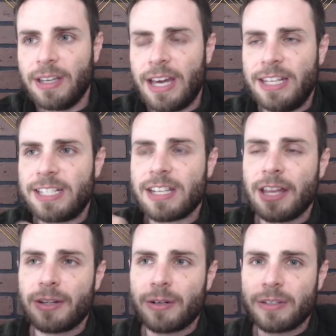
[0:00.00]
In this
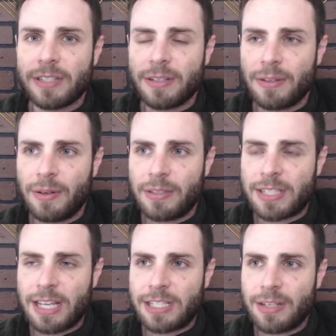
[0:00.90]
other
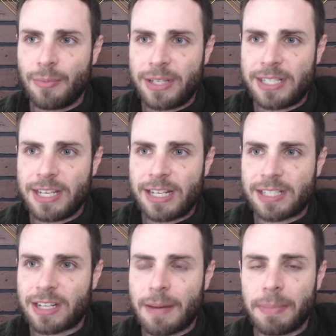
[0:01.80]
sense, we see it
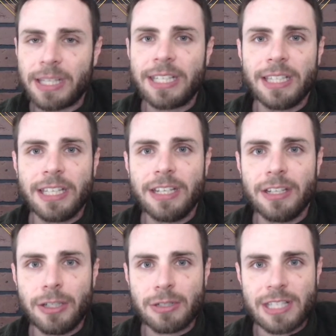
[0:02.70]
as completely
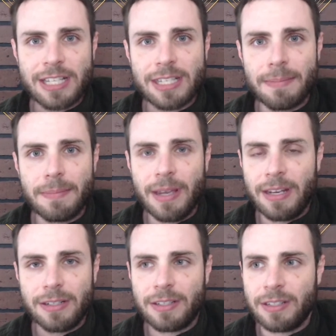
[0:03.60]
useless
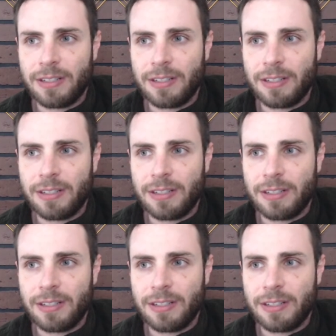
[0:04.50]
and